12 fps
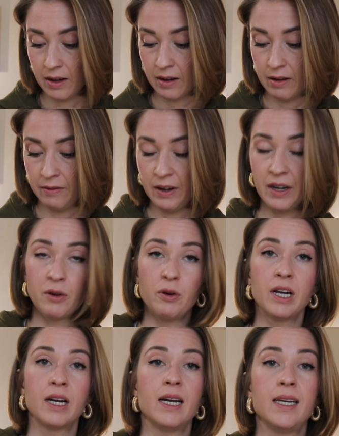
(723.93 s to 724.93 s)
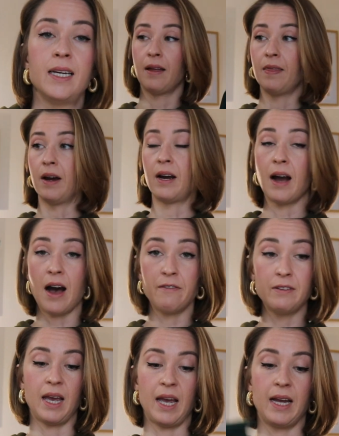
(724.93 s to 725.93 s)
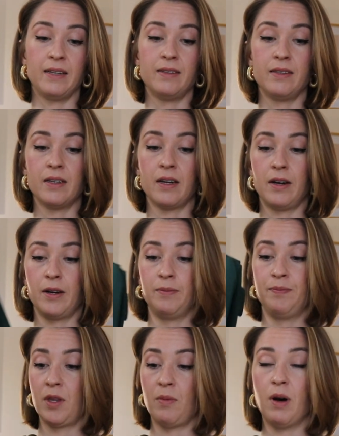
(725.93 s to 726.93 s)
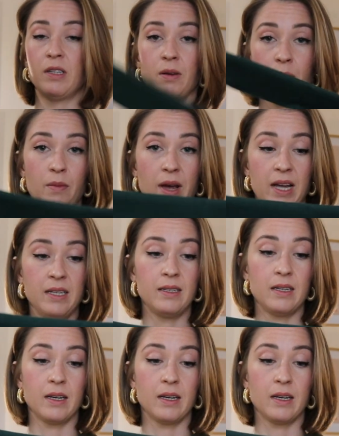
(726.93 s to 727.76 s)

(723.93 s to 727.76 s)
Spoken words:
very quickly the cuffs and the bottom band.